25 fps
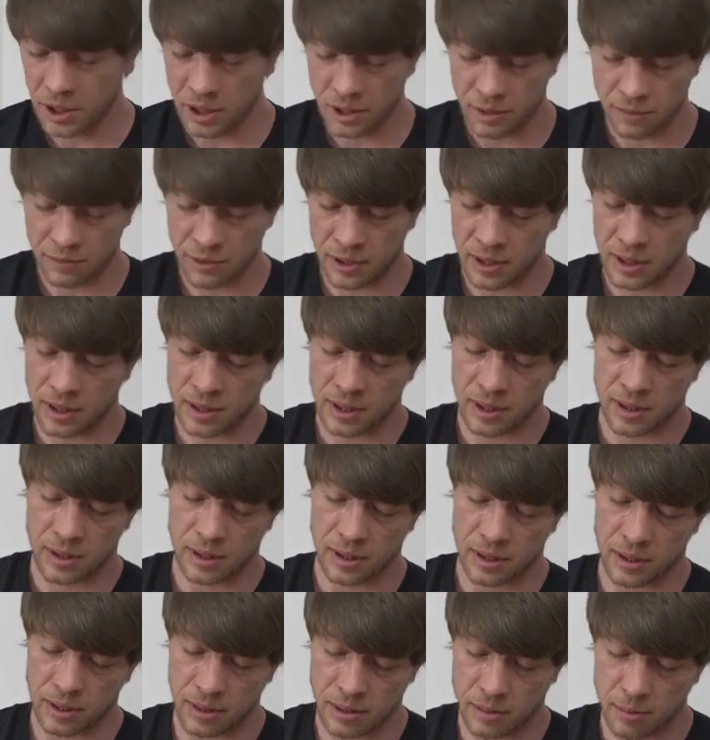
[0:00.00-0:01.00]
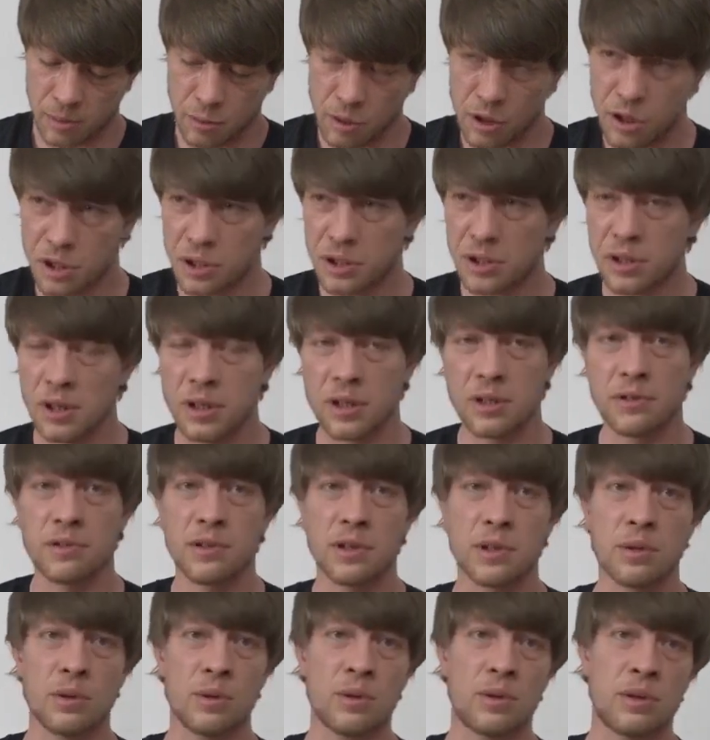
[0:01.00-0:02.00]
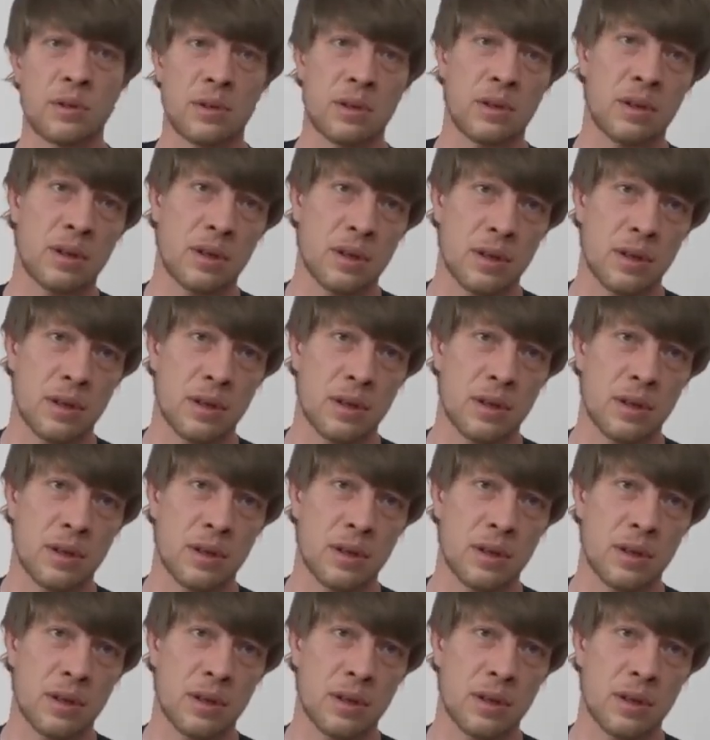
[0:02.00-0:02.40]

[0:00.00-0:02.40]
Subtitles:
that transfers the power from the motor to the